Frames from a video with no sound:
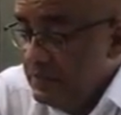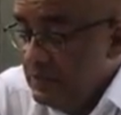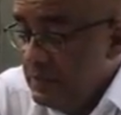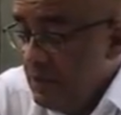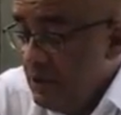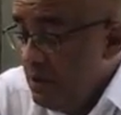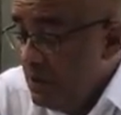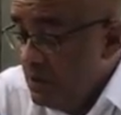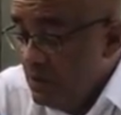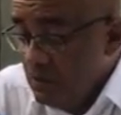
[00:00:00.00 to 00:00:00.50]
No,
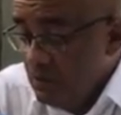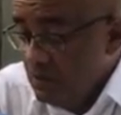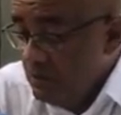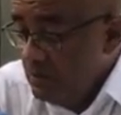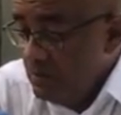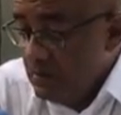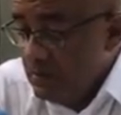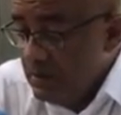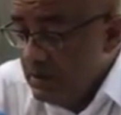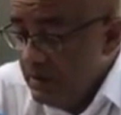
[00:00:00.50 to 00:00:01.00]

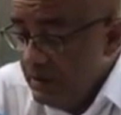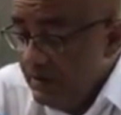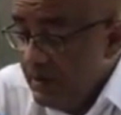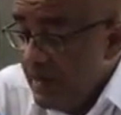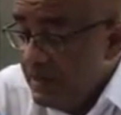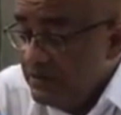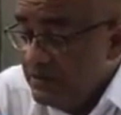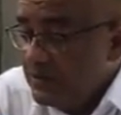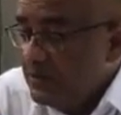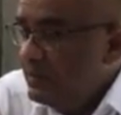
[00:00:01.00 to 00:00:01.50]
but
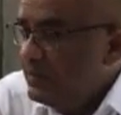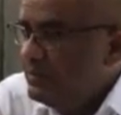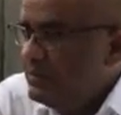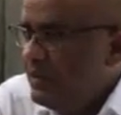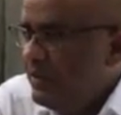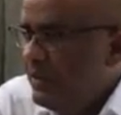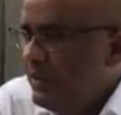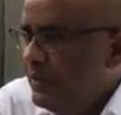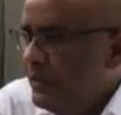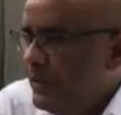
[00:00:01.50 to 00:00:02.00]
that's
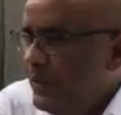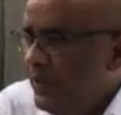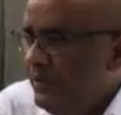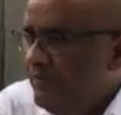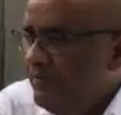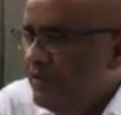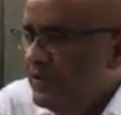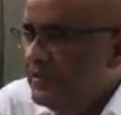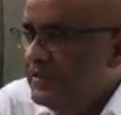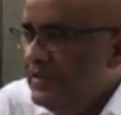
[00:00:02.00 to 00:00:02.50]
great. We've
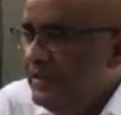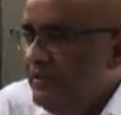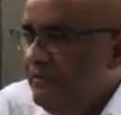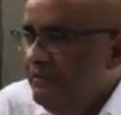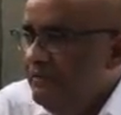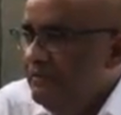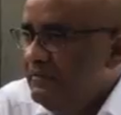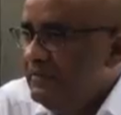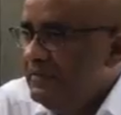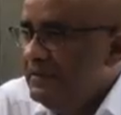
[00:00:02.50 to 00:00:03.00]
received
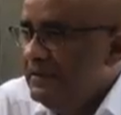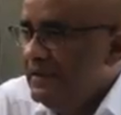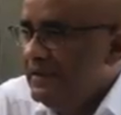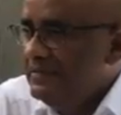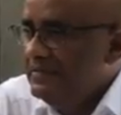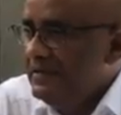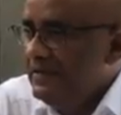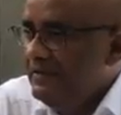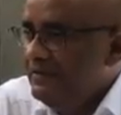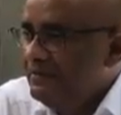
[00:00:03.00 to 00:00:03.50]

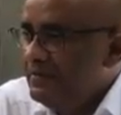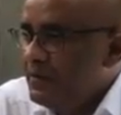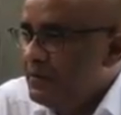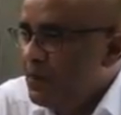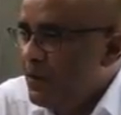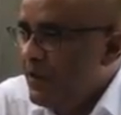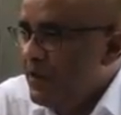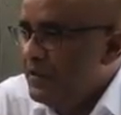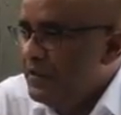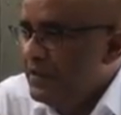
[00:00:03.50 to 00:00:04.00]
nothing from
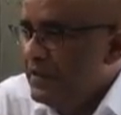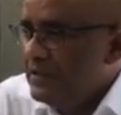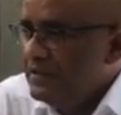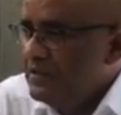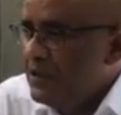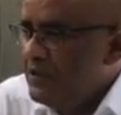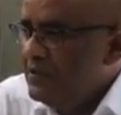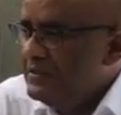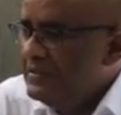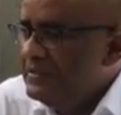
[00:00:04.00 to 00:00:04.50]
Granger. He's
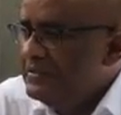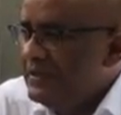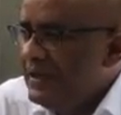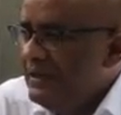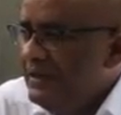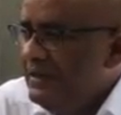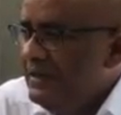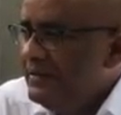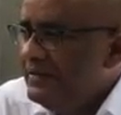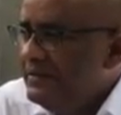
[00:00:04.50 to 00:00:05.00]
gone
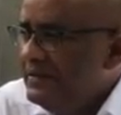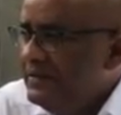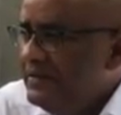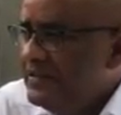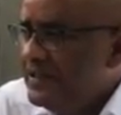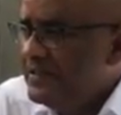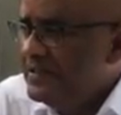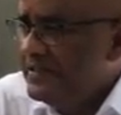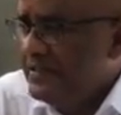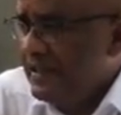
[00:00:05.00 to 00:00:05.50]
silent. He
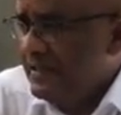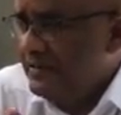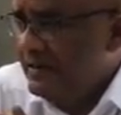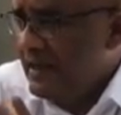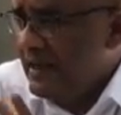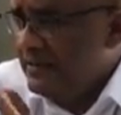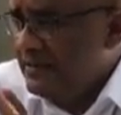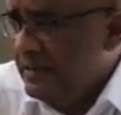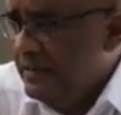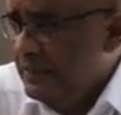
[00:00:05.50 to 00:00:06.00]
just said
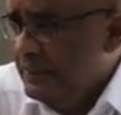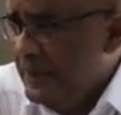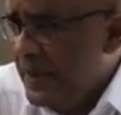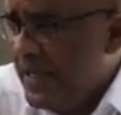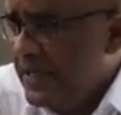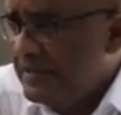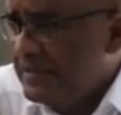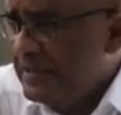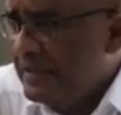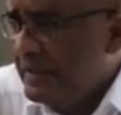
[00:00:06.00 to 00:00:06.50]
that in
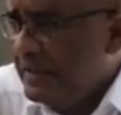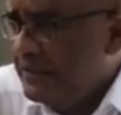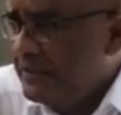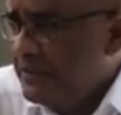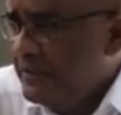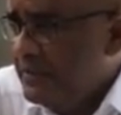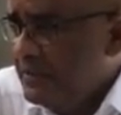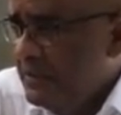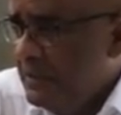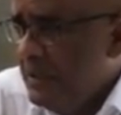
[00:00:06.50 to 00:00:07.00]
passing.
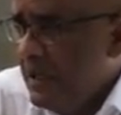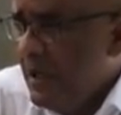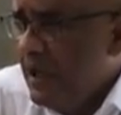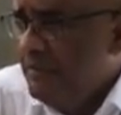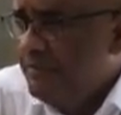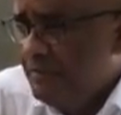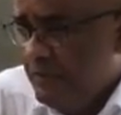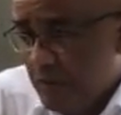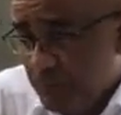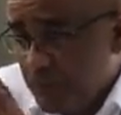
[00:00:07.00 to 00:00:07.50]

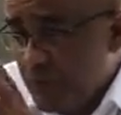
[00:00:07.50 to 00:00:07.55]
After